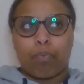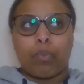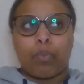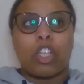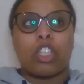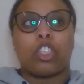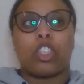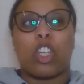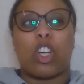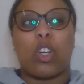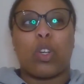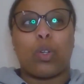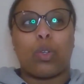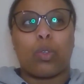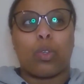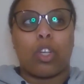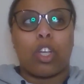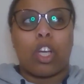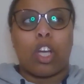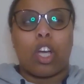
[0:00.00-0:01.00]

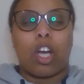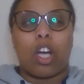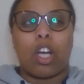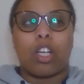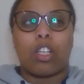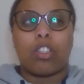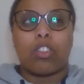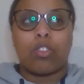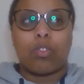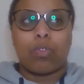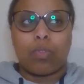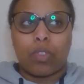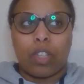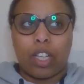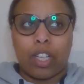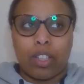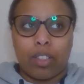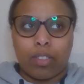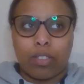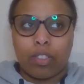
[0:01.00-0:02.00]
So
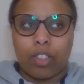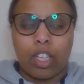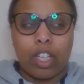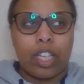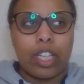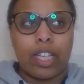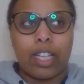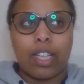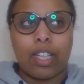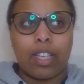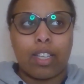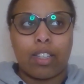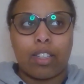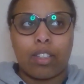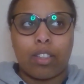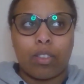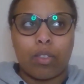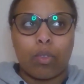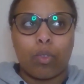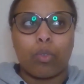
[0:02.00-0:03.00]
he
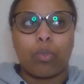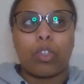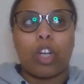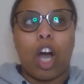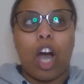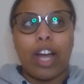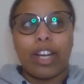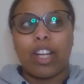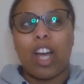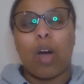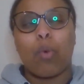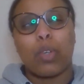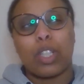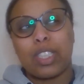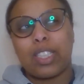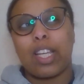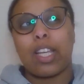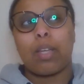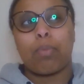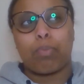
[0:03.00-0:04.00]
kind of, I
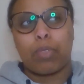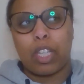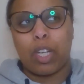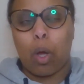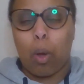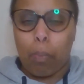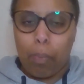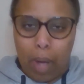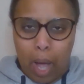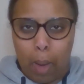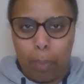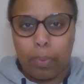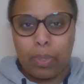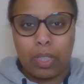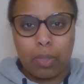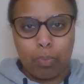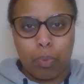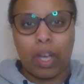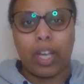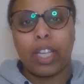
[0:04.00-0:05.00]
wouldn't say he did it on
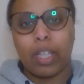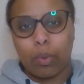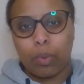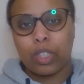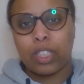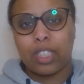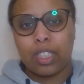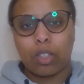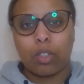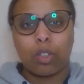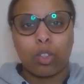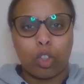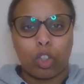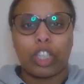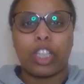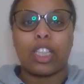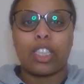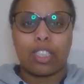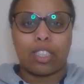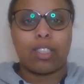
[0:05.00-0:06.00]
purpose, but he was still
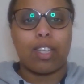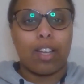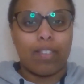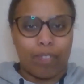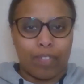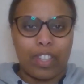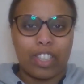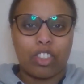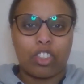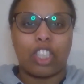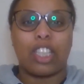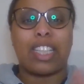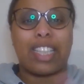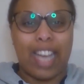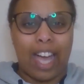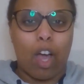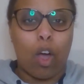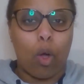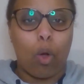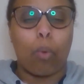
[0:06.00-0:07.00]
looking to eventually
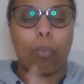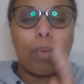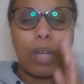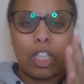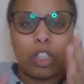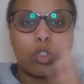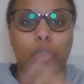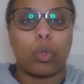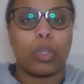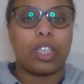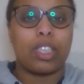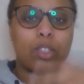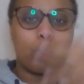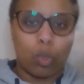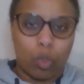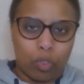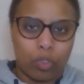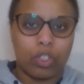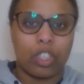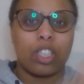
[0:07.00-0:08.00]
get her and make sure he
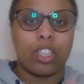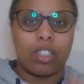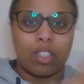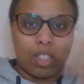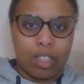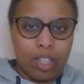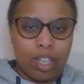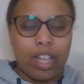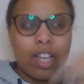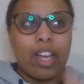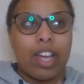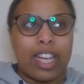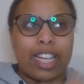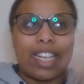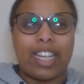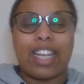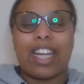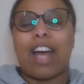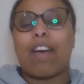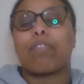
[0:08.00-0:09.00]
sort of, he
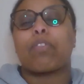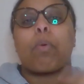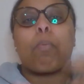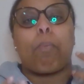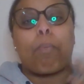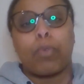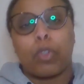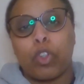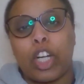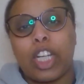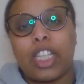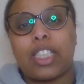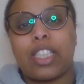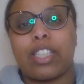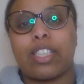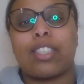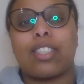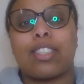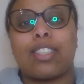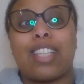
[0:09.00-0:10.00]
didn't have the
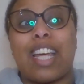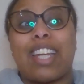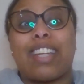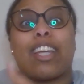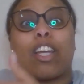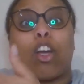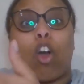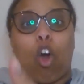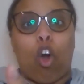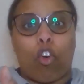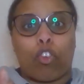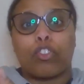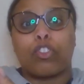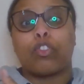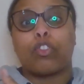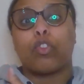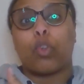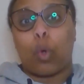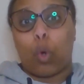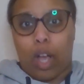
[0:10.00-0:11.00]
greatest sending off
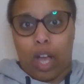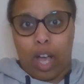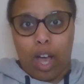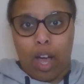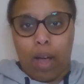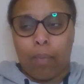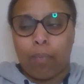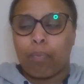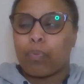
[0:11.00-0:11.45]
for her.